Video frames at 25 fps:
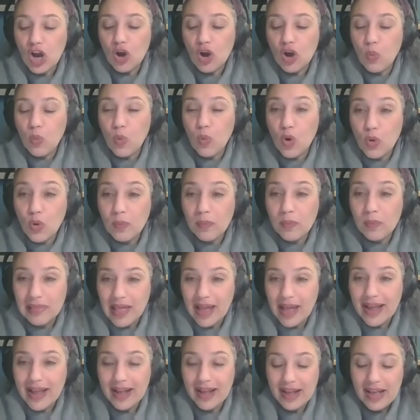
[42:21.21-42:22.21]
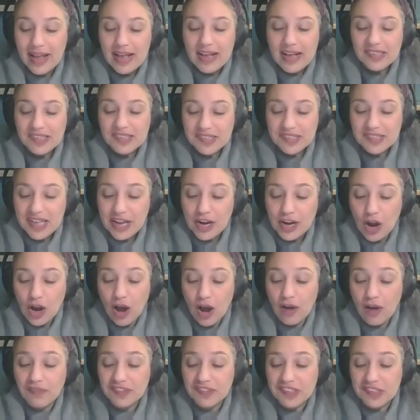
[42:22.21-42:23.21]
womb-like
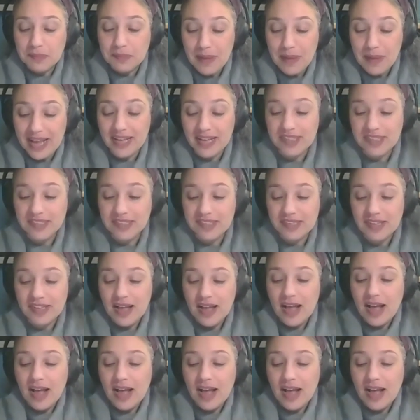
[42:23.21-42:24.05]
set-off space,